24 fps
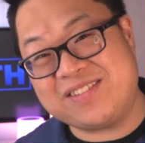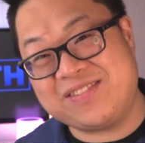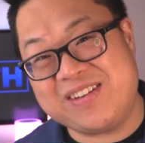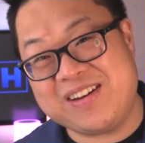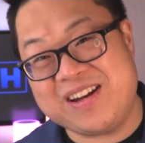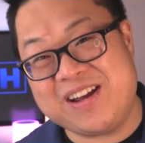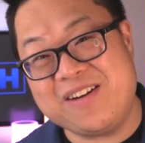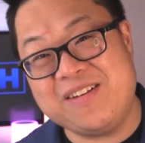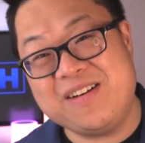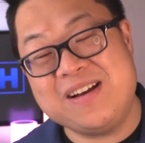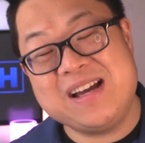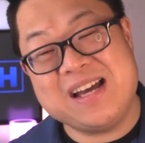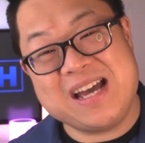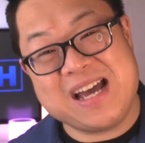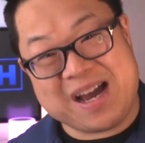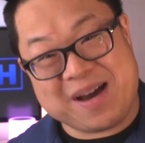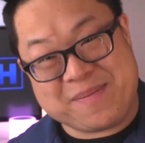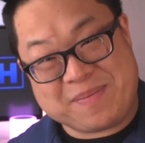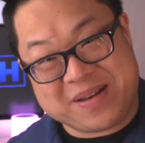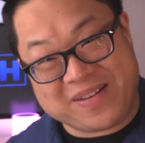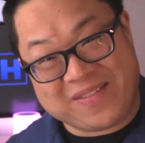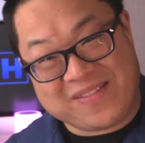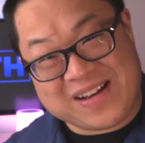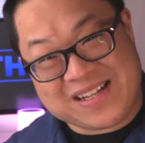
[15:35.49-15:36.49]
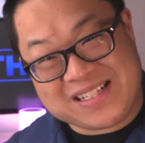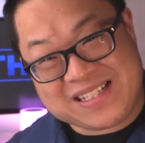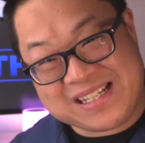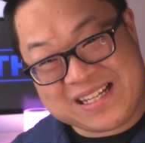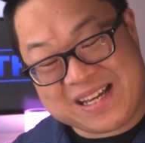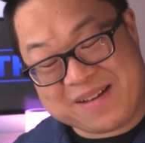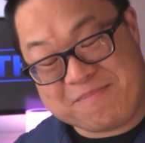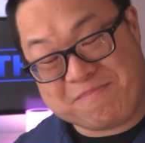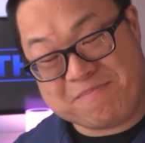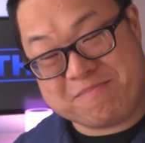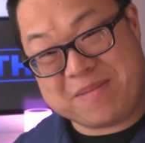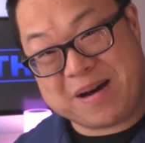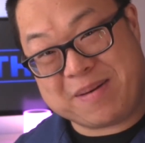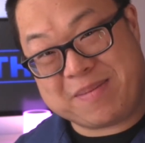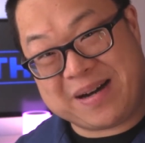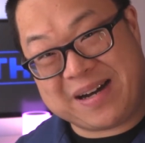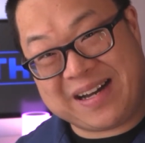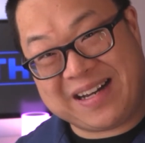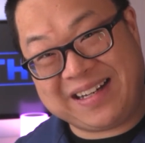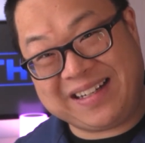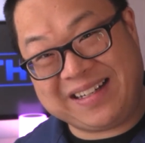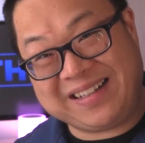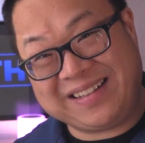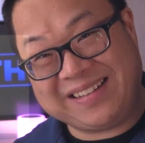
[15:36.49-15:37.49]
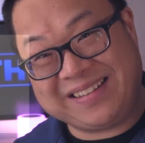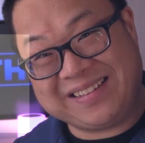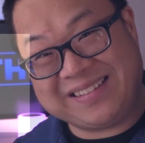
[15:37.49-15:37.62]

video. Happy investing and bye-bye.